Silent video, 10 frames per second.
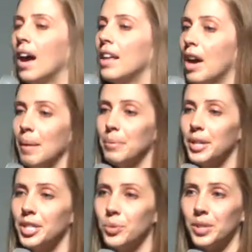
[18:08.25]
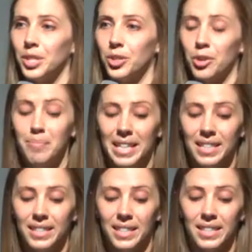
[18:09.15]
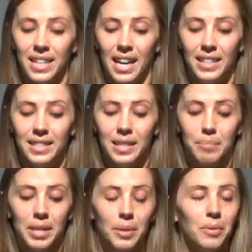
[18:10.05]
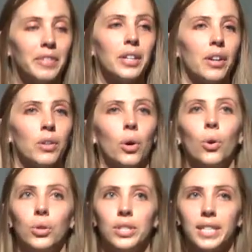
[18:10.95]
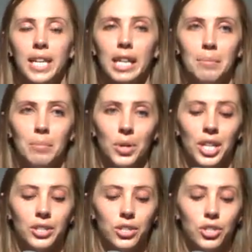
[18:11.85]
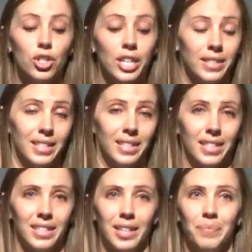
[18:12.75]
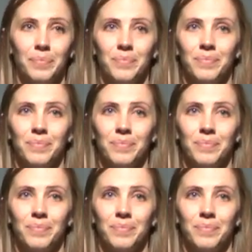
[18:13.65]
And the operation was a tremendous success, but it revealed all the holes in Cambodia's justice system.